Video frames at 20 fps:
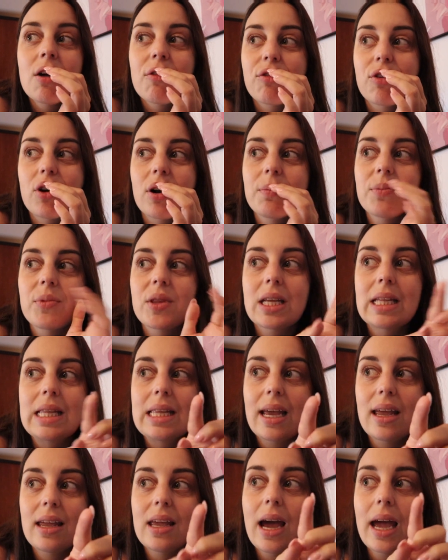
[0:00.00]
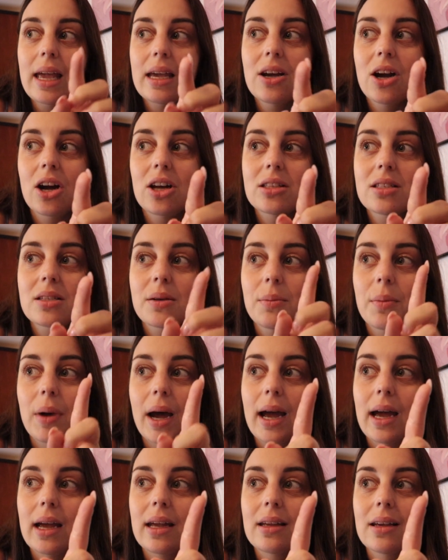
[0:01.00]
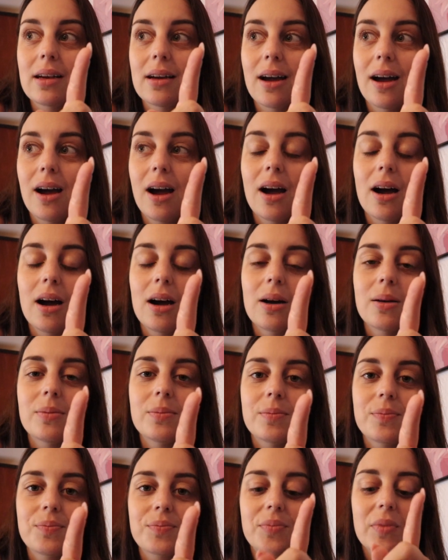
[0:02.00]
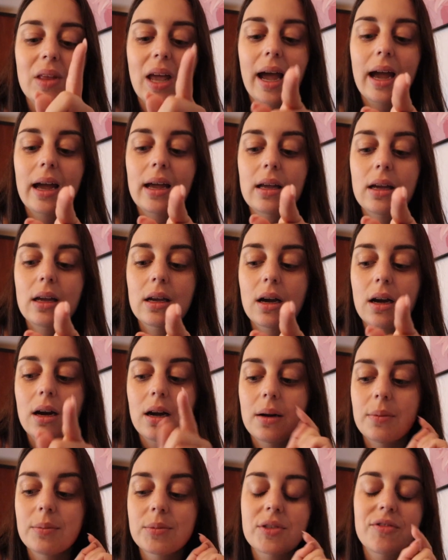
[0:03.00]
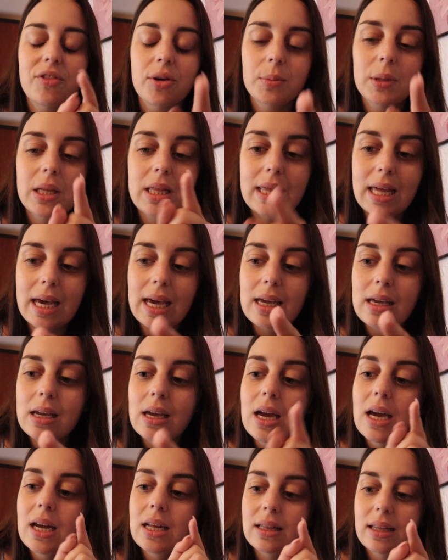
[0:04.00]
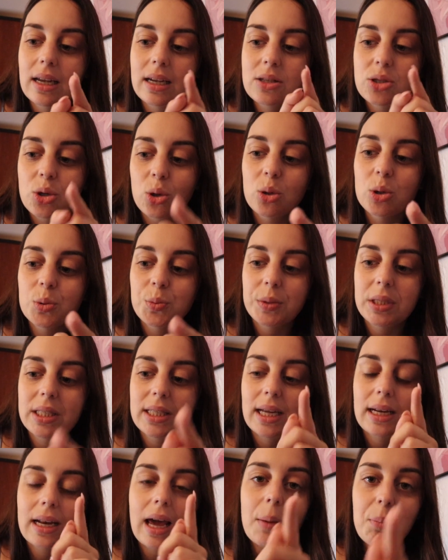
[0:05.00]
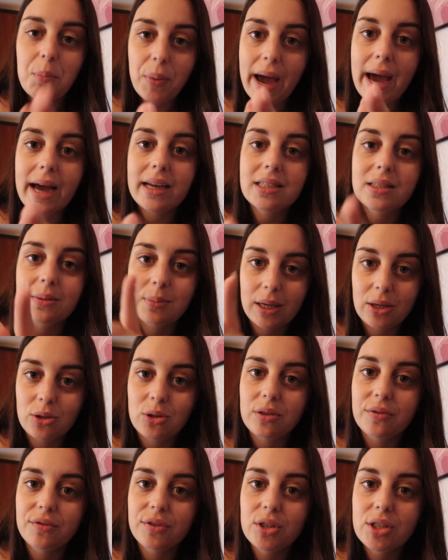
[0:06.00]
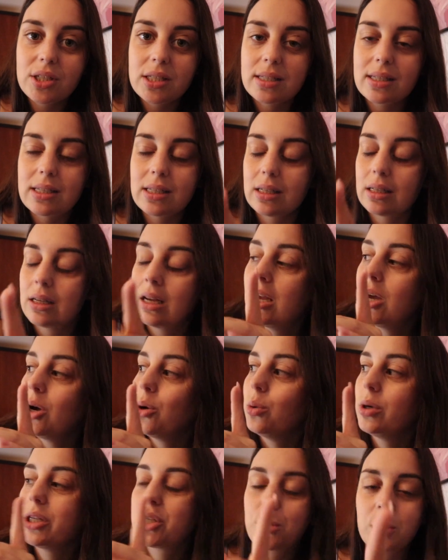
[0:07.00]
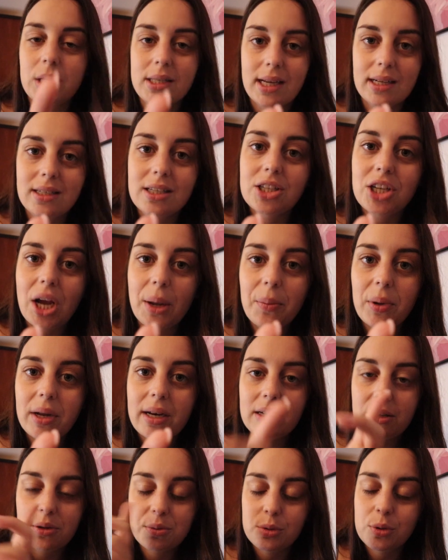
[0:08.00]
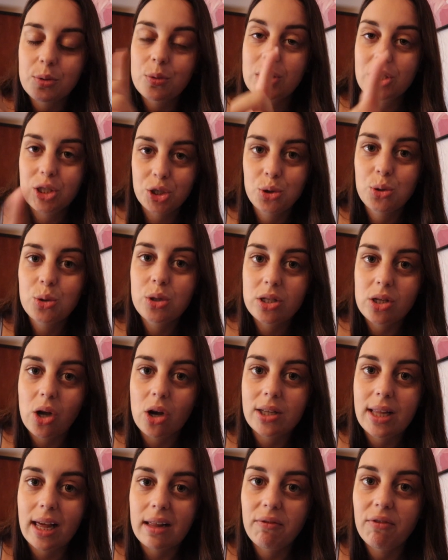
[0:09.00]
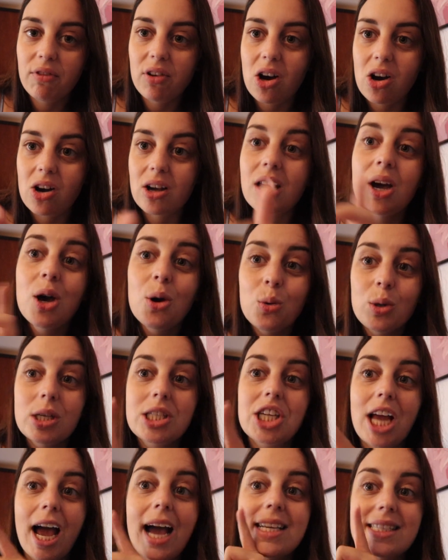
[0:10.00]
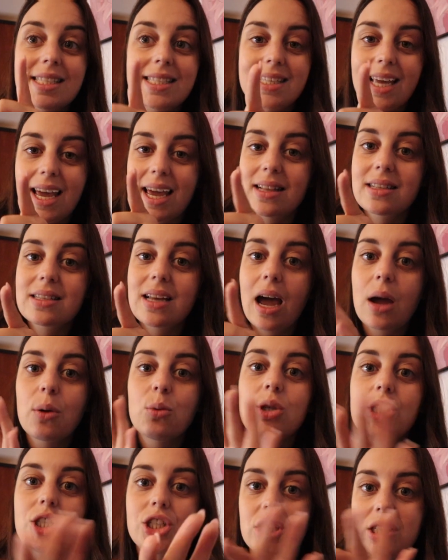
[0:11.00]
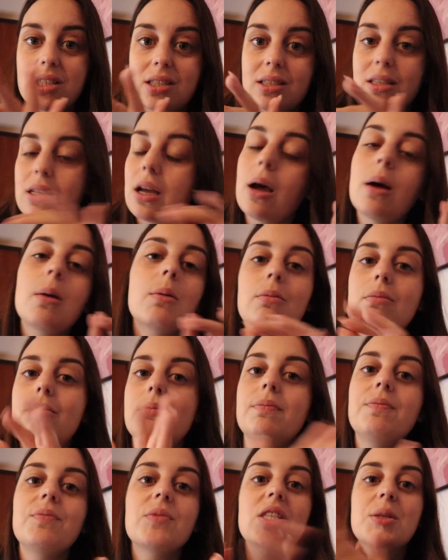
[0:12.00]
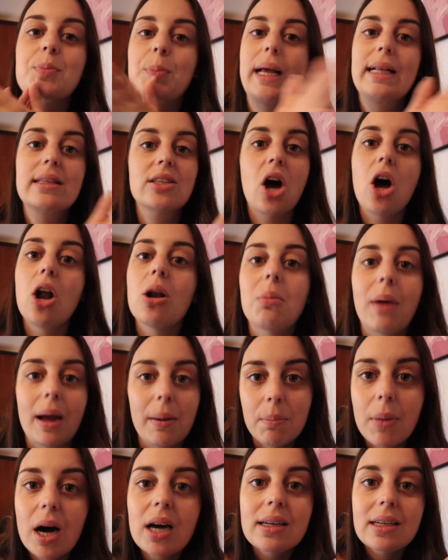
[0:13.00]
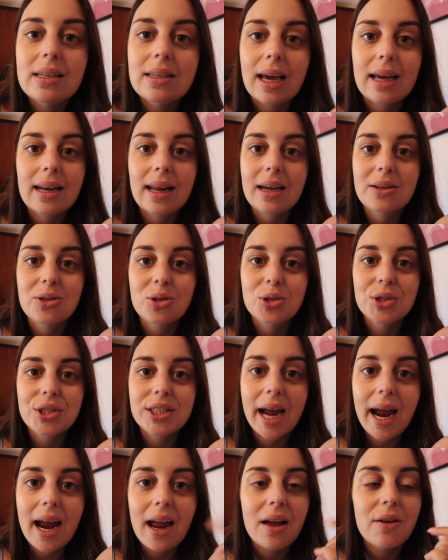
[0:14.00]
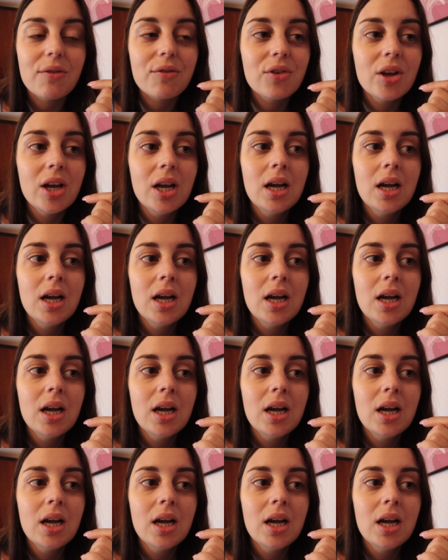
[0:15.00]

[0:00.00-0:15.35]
from the day I got my, from the day they told me that I passed my university, which was at the Japan Expo, which you saw that vlog, which I said I would just spend all my money that I don't have.